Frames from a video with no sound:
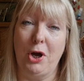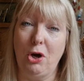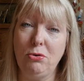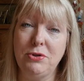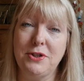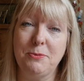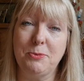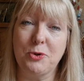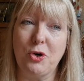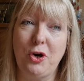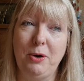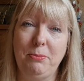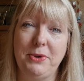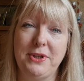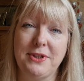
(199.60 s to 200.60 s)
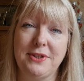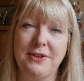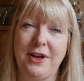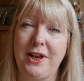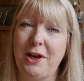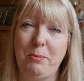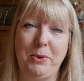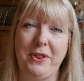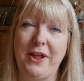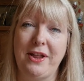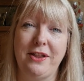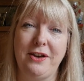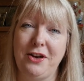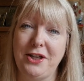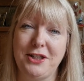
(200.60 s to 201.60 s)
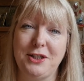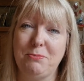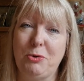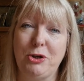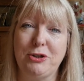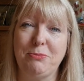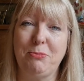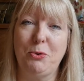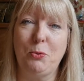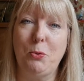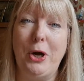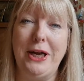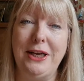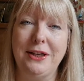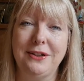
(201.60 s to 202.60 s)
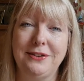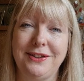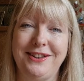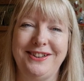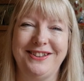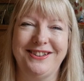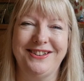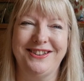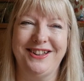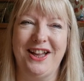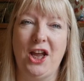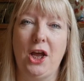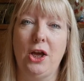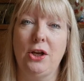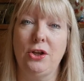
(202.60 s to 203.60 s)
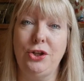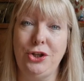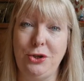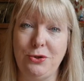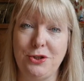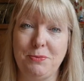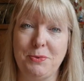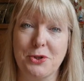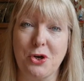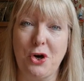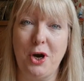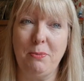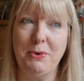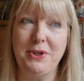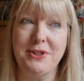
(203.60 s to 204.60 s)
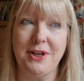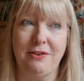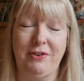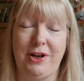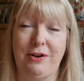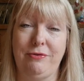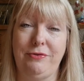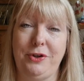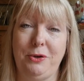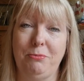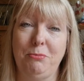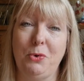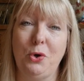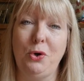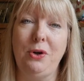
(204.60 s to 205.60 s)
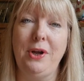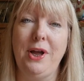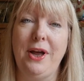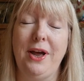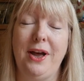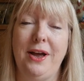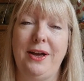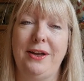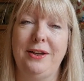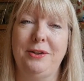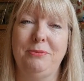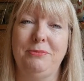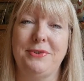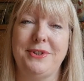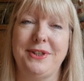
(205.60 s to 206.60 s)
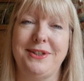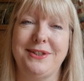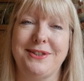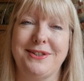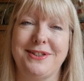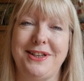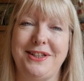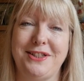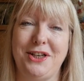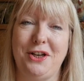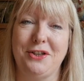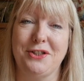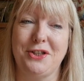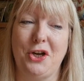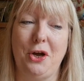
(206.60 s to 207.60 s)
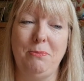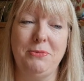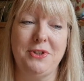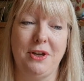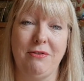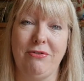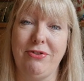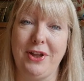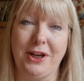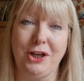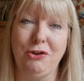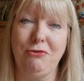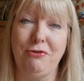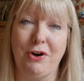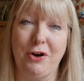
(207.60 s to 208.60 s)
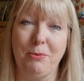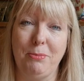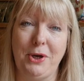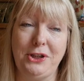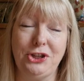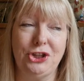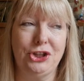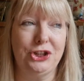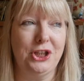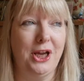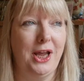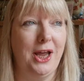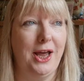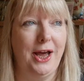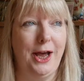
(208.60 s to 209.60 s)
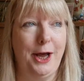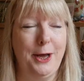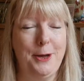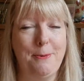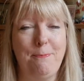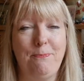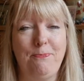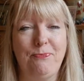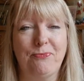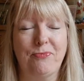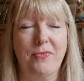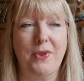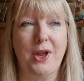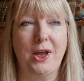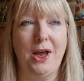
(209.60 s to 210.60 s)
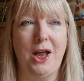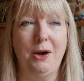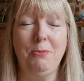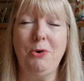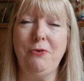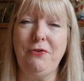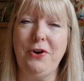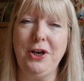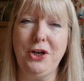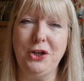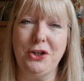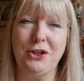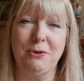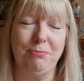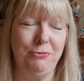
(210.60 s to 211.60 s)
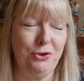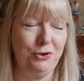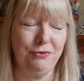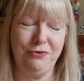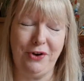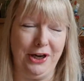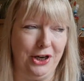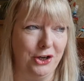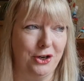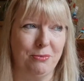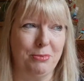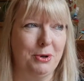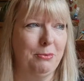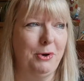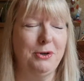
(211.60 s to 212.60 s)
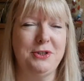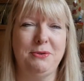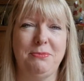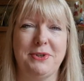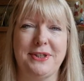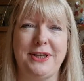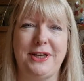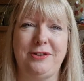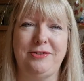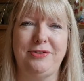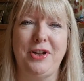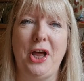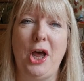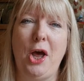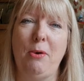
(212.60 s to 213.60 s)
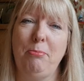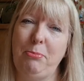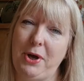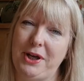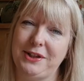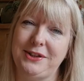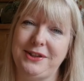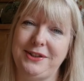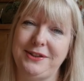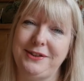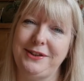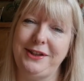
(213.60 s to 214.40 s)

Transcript: old subscribers, and I mean that in the nicest possible way. New subscribers, I've had a few more since last time, so thank you very much. And I'm not very good at promoting myself, but